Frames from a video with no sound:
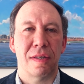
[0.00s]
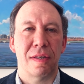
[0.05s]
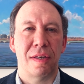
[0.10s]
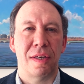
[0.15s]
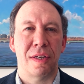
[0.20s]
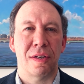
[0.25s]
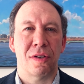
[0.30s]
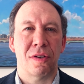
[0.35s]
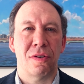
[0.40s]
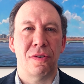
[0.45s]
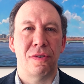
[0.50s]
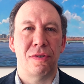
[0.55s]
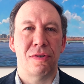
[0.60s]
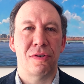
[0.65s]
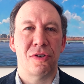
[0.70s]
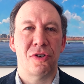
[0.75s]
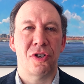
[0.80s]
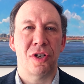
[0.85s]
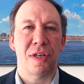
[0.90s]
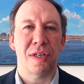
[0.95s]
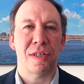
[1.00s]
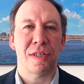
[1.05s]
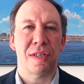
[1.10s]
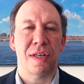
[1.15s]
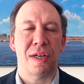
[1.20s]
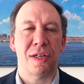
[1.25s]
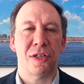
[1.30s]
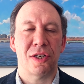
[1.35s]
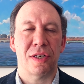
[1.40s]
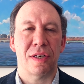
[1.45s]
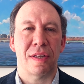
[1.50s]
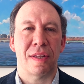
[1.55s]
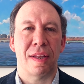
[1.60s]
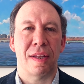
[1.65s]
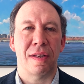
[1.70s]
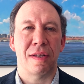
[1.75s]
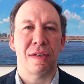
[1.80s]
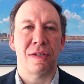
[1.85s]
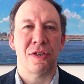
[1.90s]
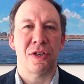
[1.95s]
includes just such
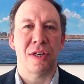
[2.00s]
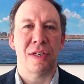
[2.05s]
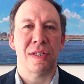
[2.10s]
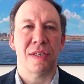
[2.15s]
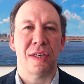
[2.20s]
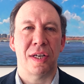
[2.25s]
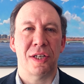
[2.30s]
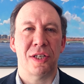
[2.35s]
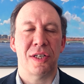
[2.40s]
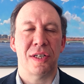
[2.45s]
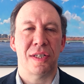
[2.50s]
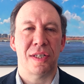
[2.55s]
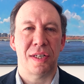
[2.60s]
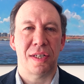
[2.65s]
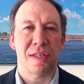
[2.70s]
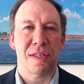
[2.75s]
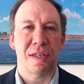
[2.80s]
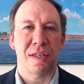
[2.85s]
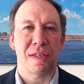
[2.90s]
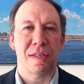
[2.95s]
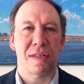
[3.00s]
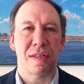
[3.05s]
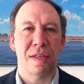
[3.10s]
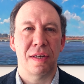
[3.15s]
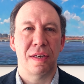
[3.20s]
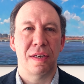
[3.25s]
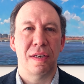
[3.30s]
assistance.